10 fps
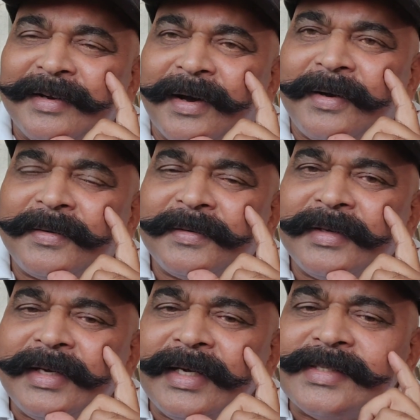Now,
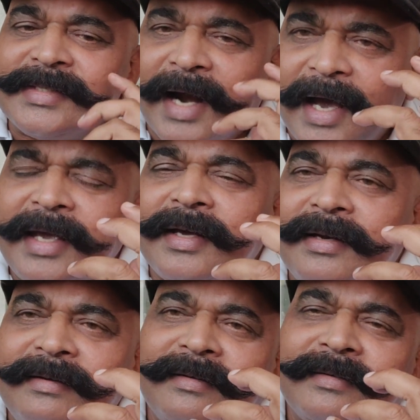
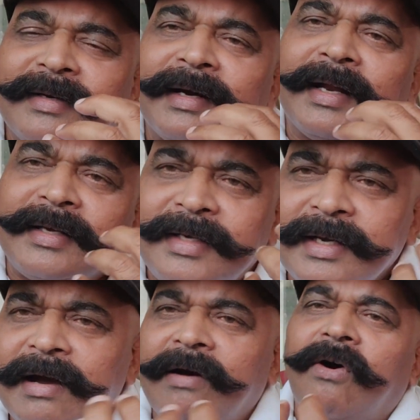Israel,
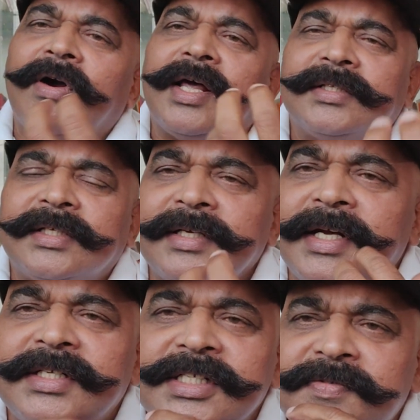connecting all other
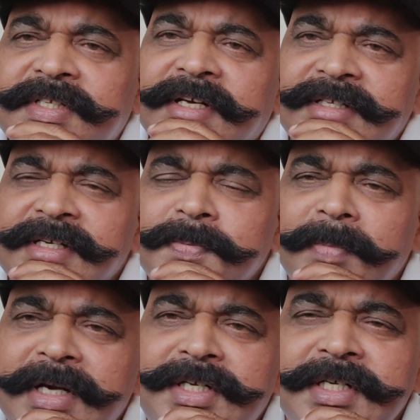nations which I just
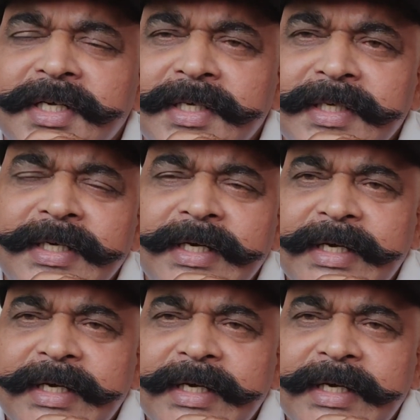mentioned,